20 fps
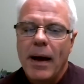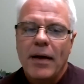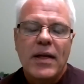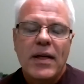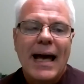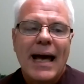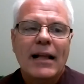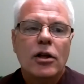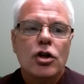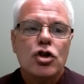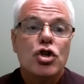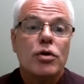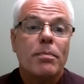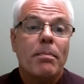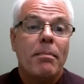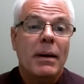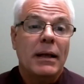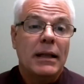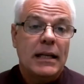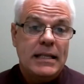about the
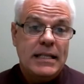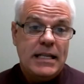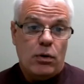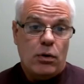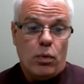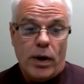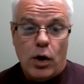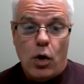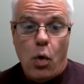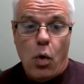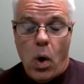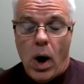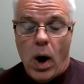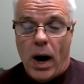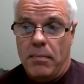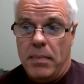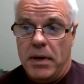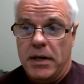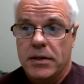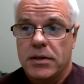eligibility
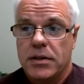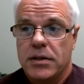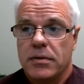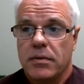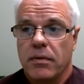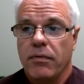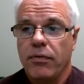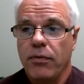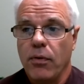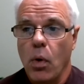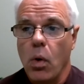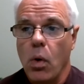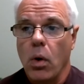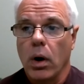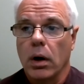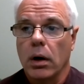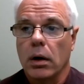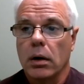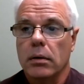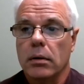requirements
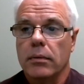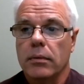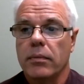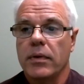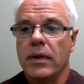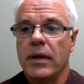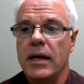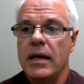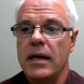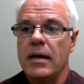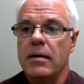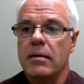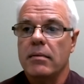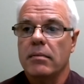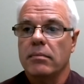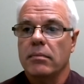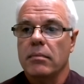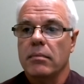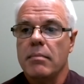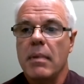for the
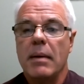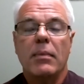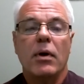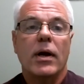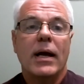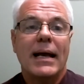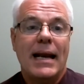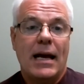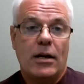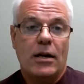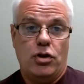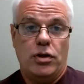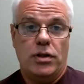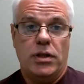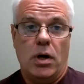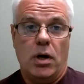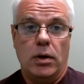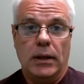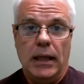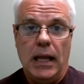memory
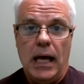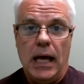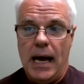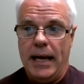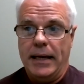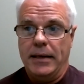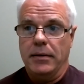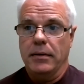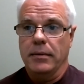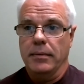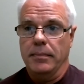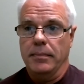connections online.